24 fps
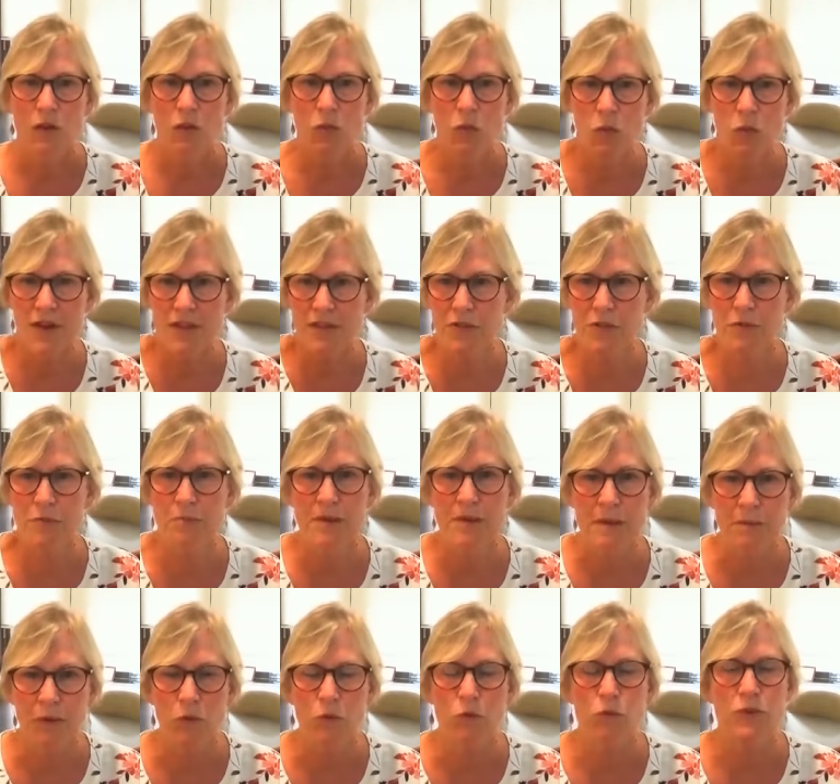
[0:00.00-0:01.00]
with
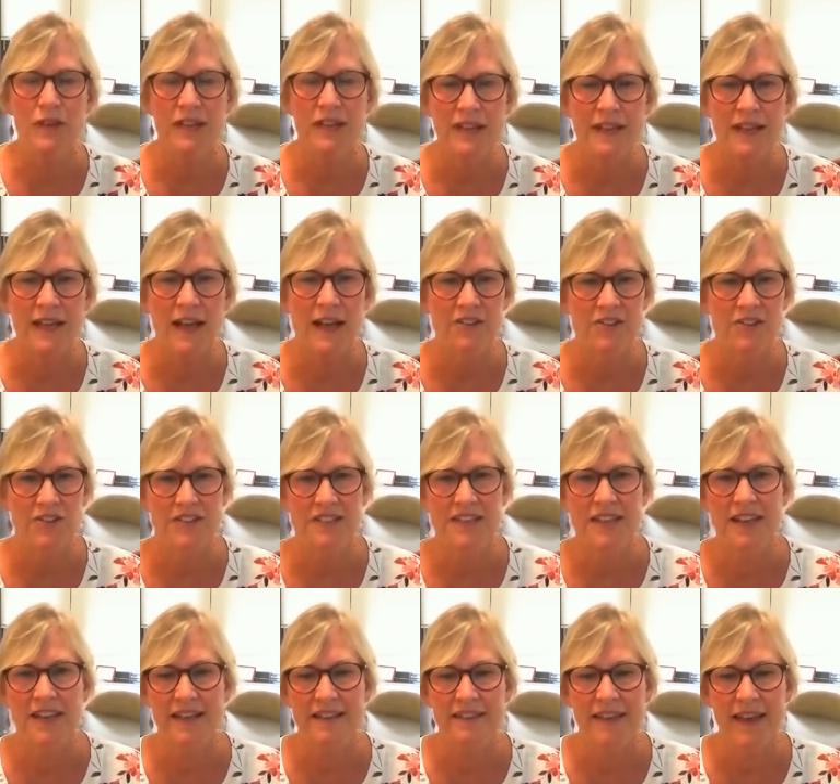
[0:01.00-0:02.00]
people really
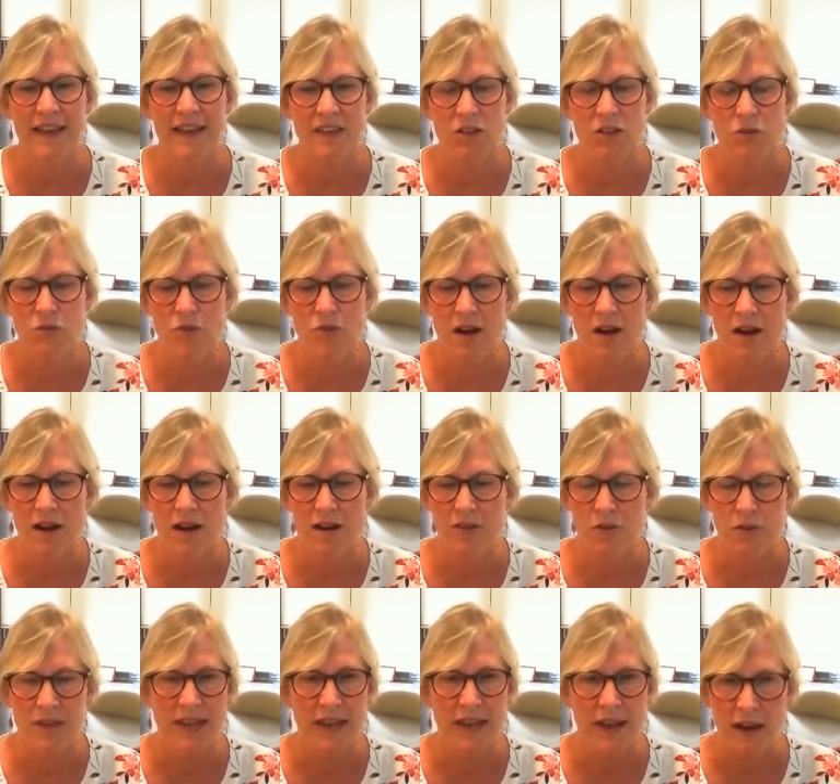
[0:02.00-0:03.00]
understanding that you are you
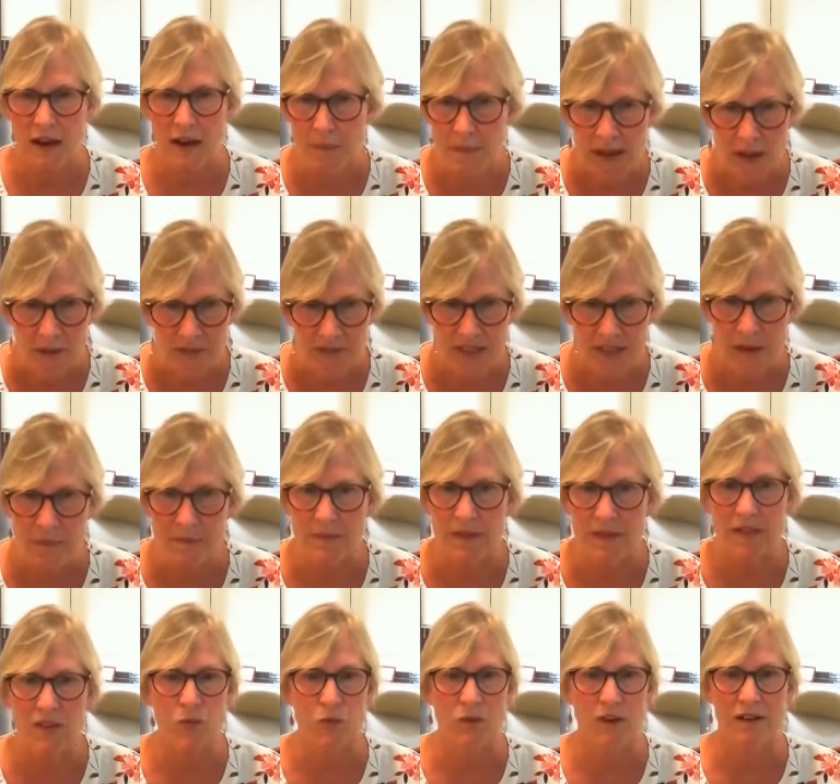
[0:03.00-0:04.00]
care about them,
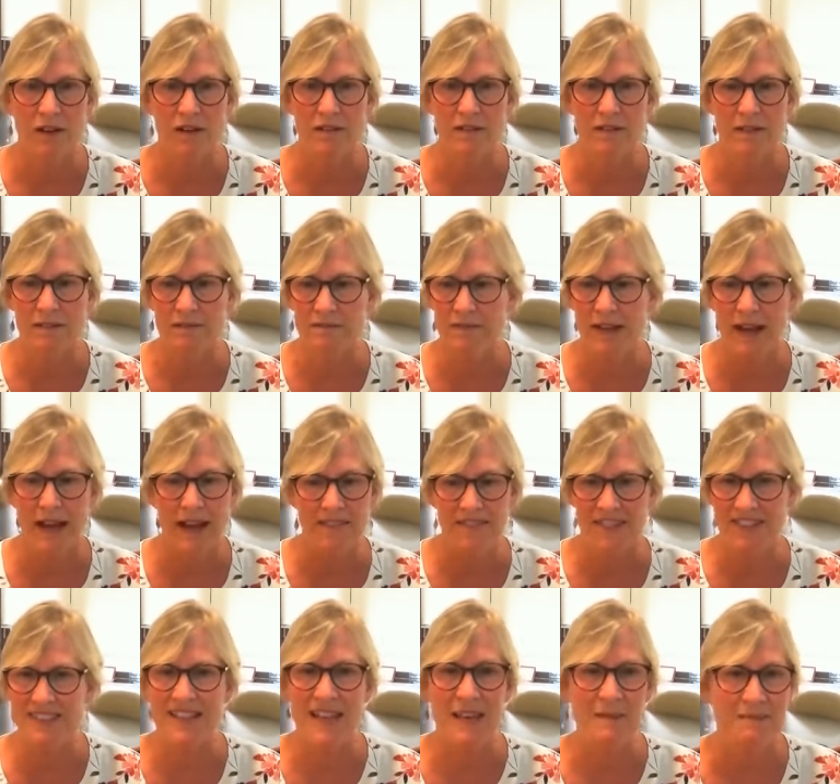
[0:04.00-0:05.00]
you are on the
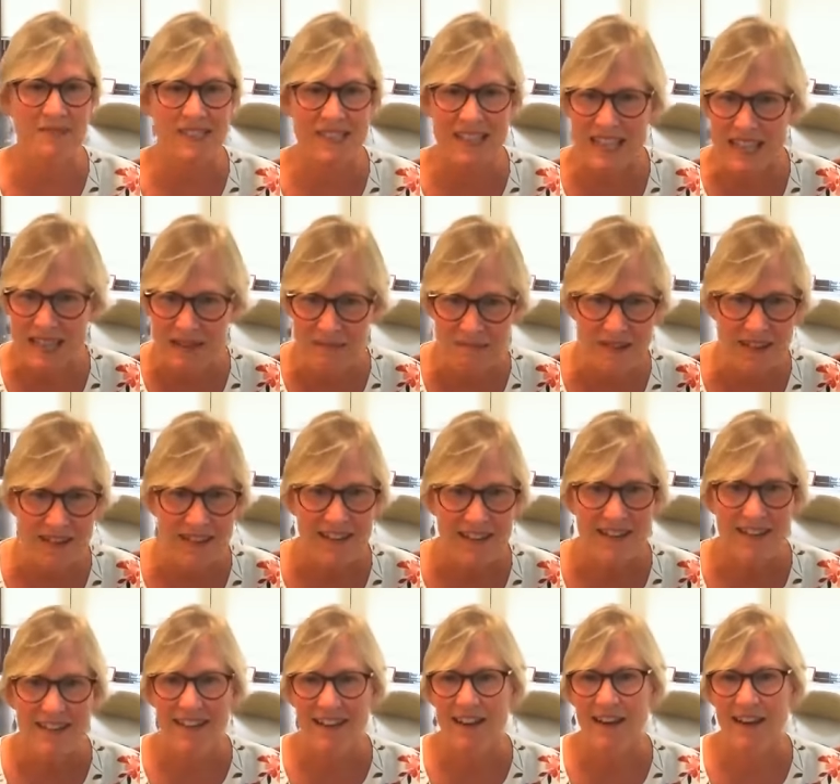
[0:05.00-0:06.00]
same team,
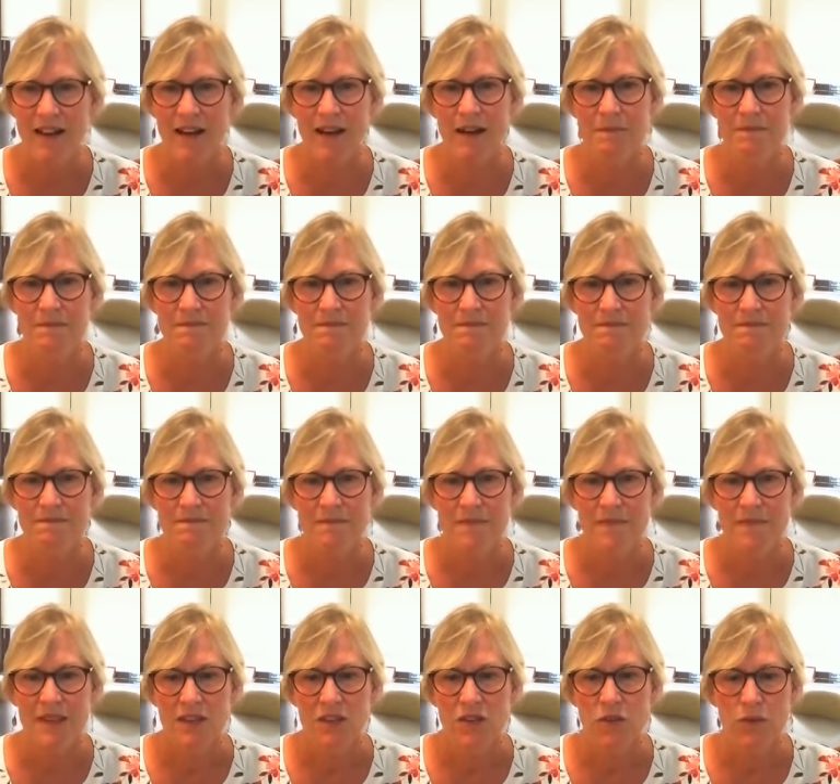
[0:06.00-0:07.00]
um,
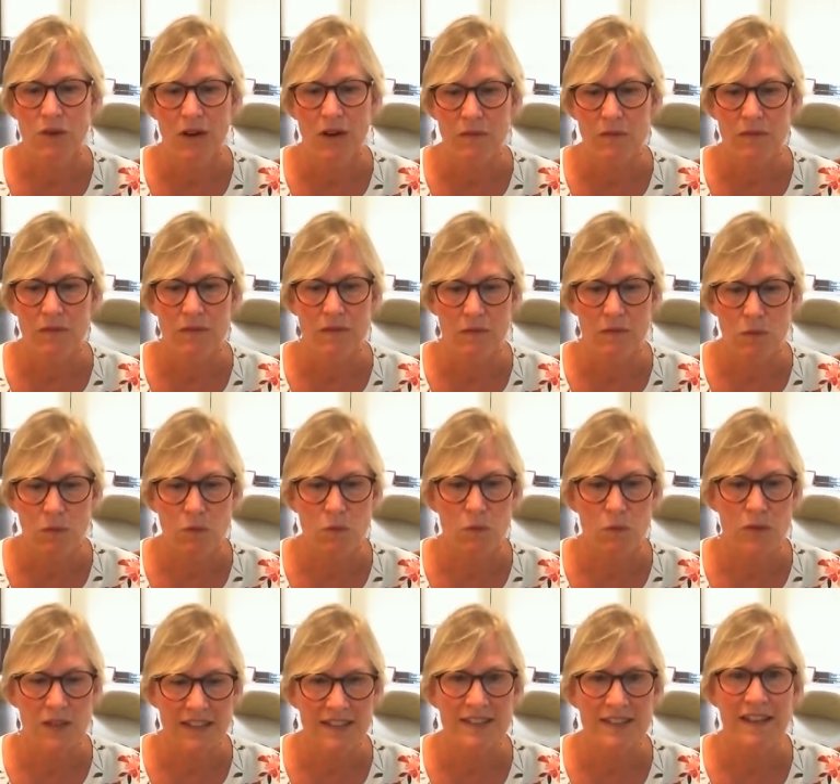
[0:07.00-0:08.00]
you are
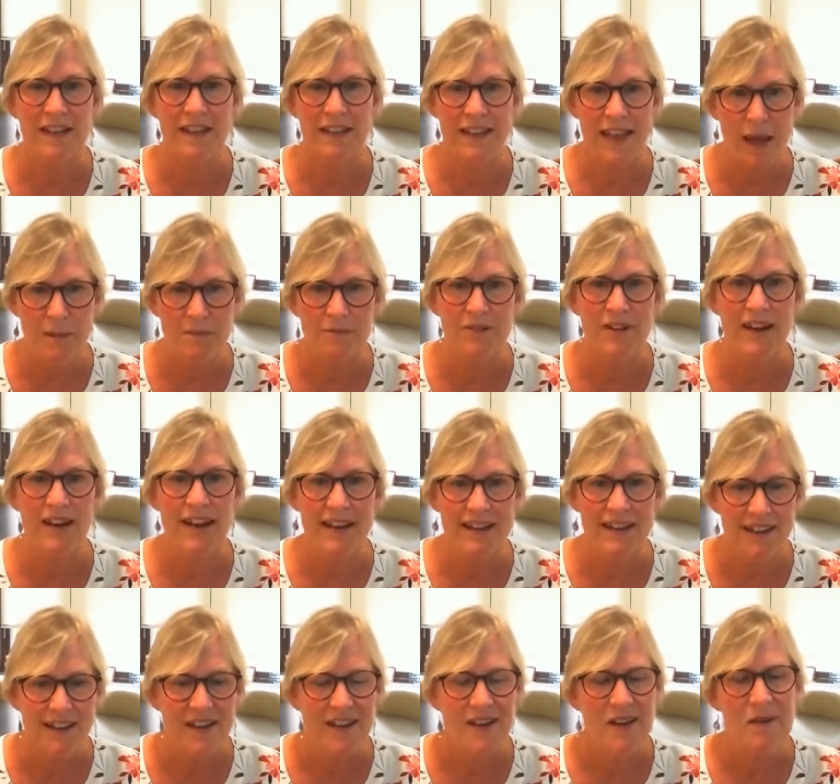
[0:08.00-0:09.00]
willing to
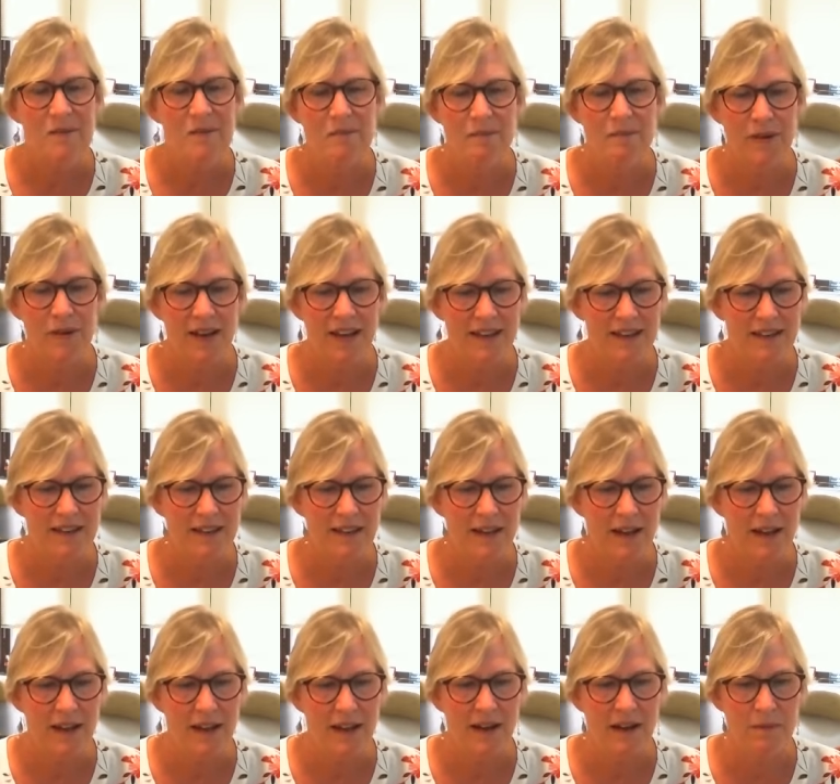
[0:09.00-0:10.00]
collaborate, but
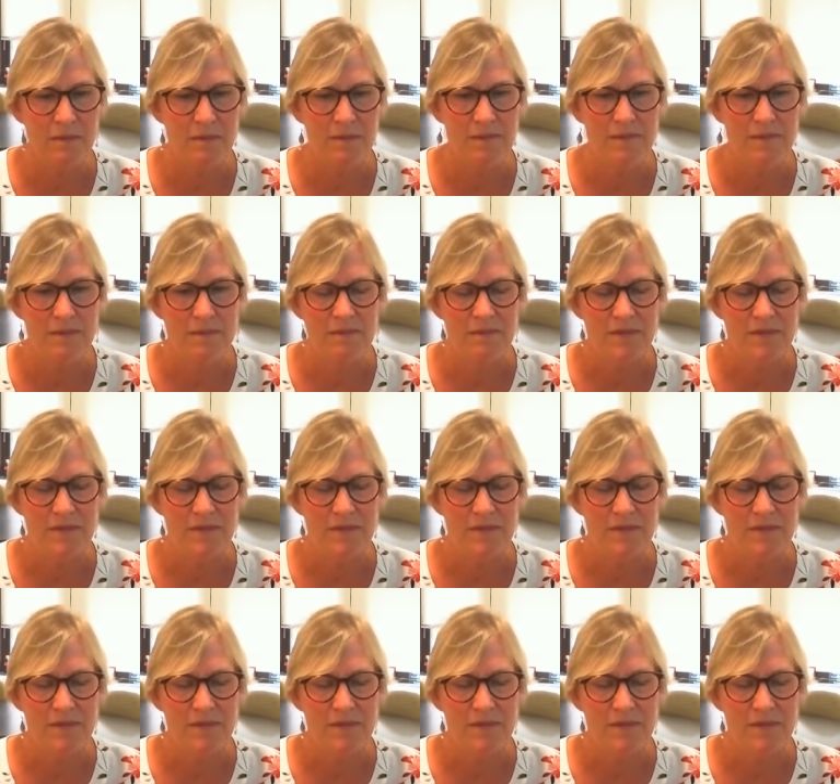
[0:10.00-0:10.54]
um,